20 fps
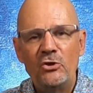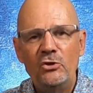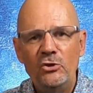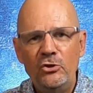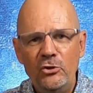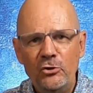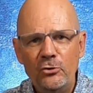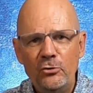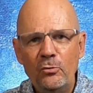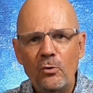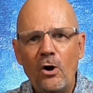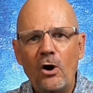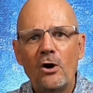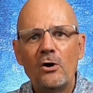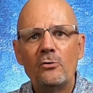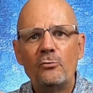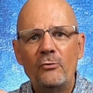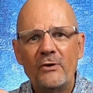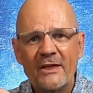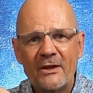You
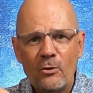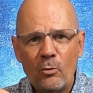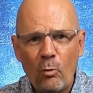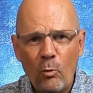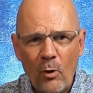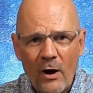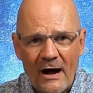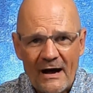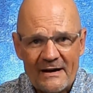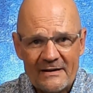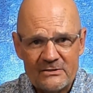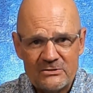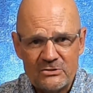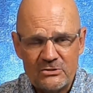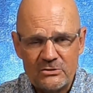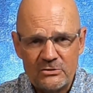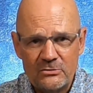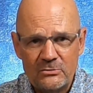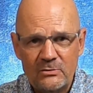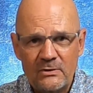are required
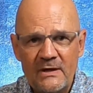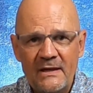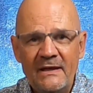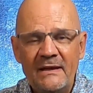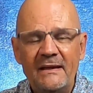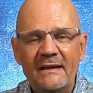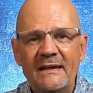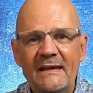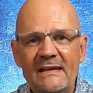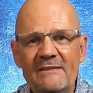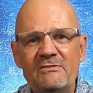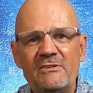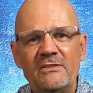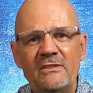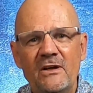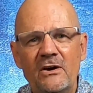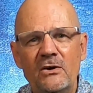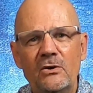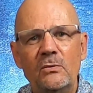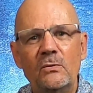to,
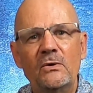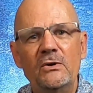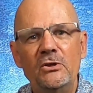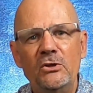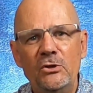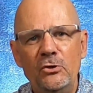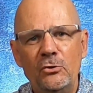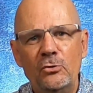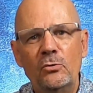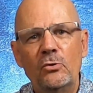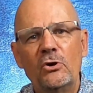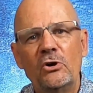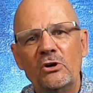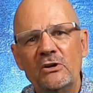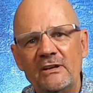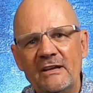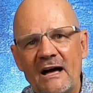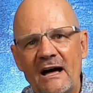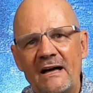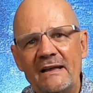even though you
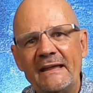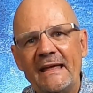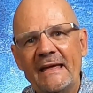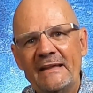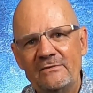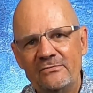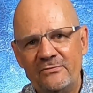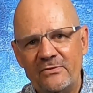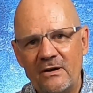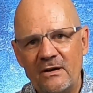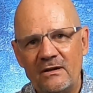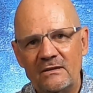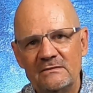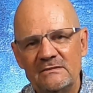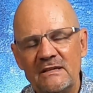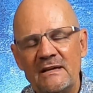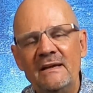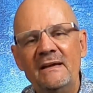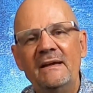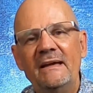are not at
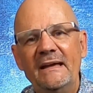fault.